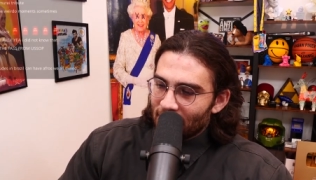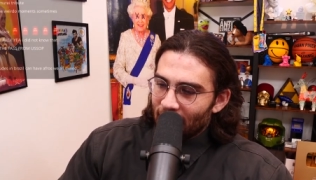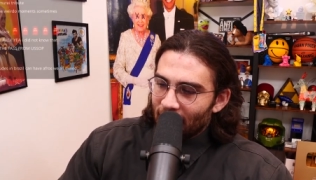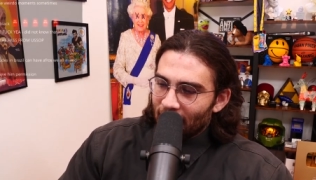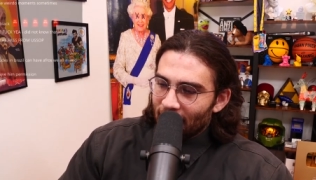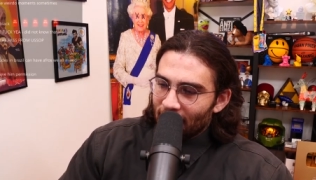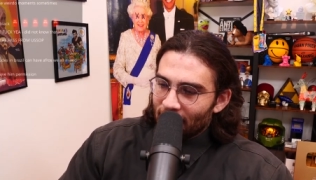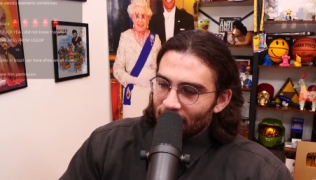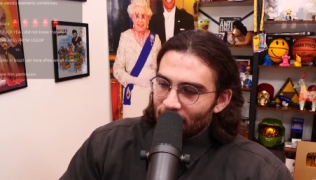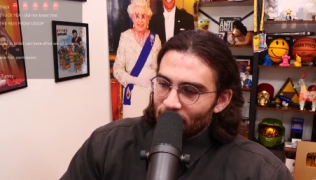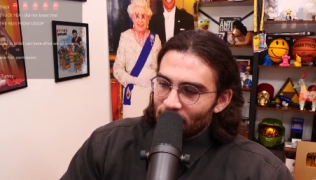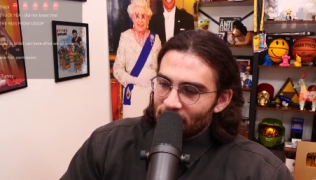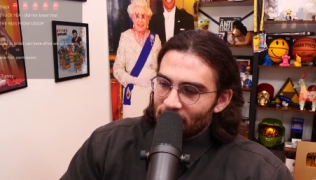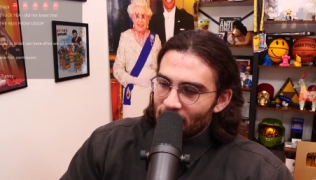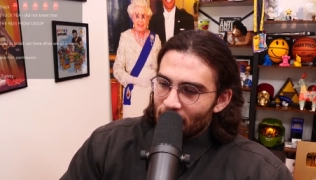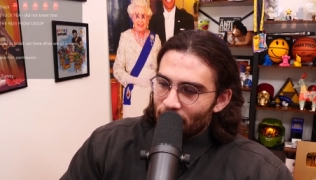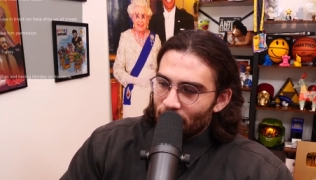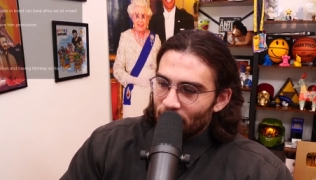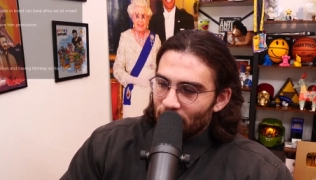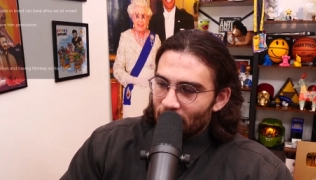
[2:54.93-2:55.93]
Like, what's
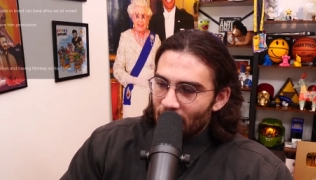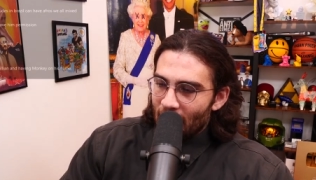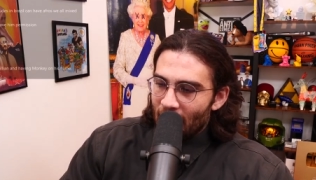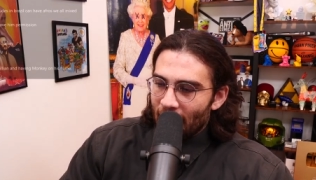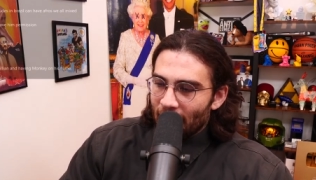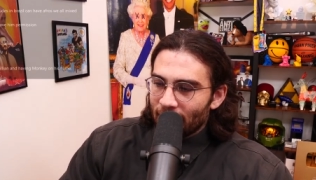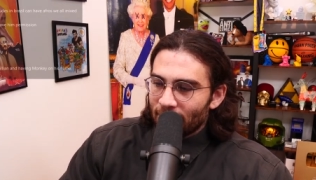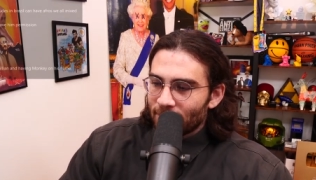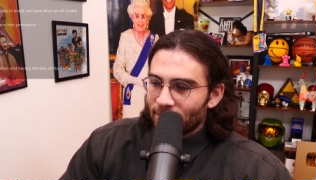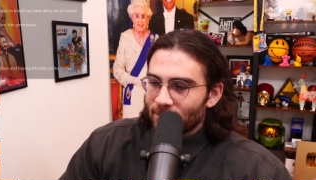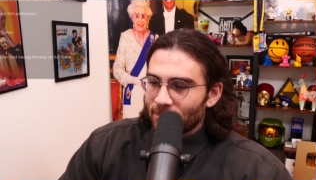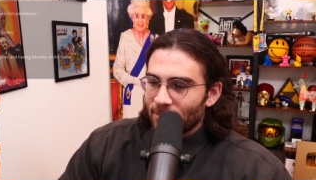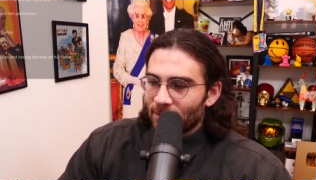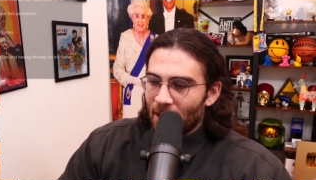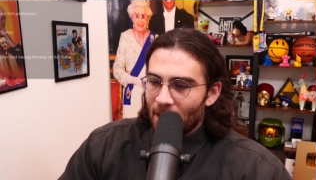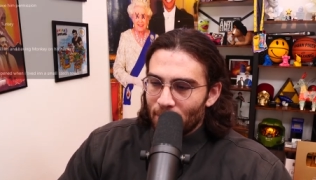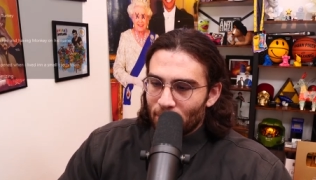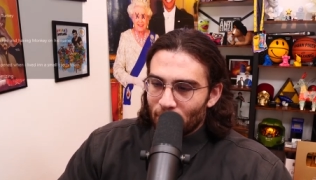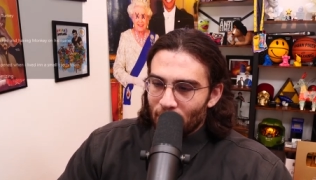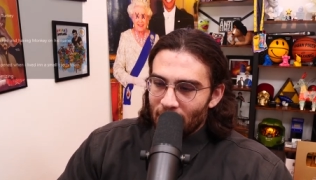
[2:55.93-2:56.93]
up with that
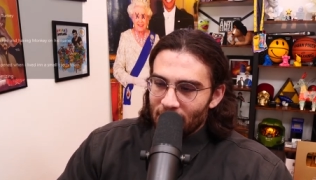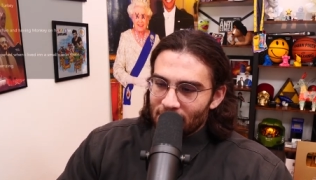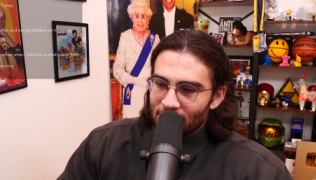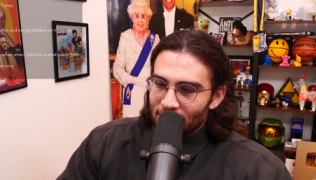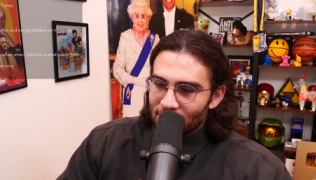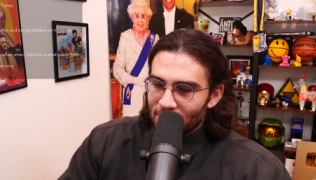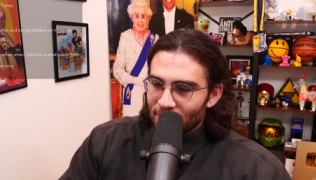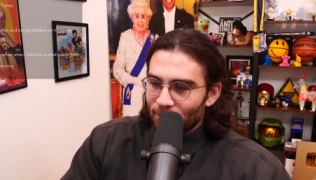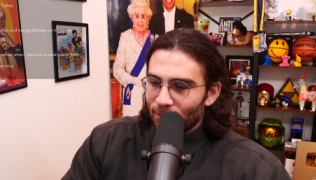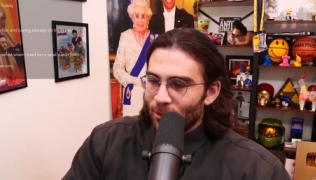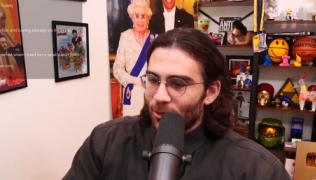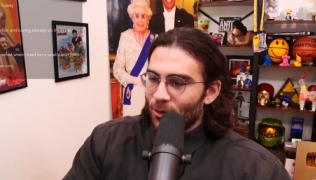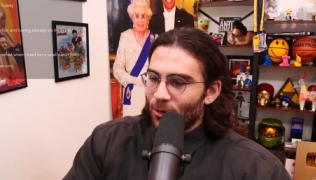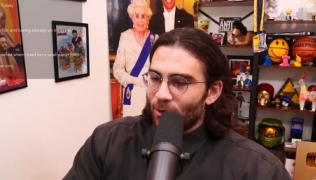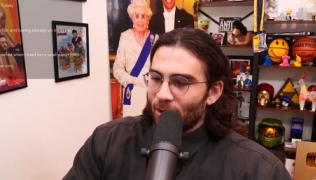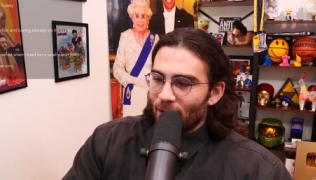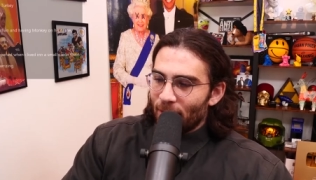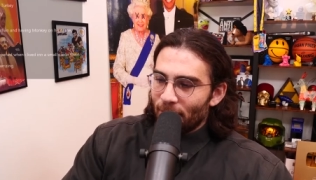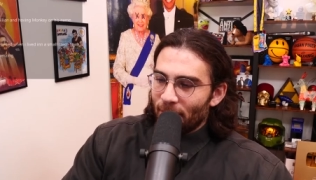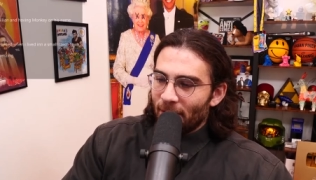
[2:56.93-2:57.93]
type racism? You know
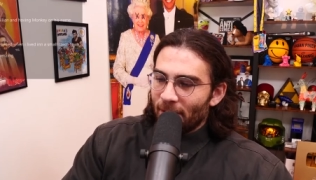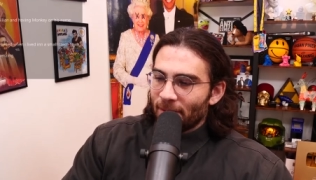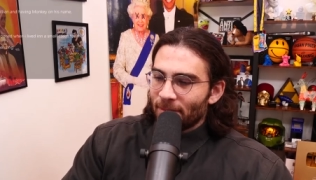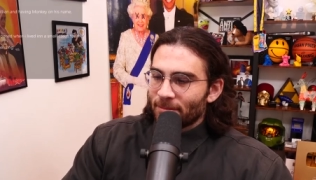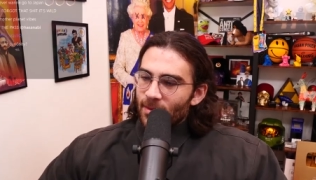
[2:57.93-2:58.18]
what I mean?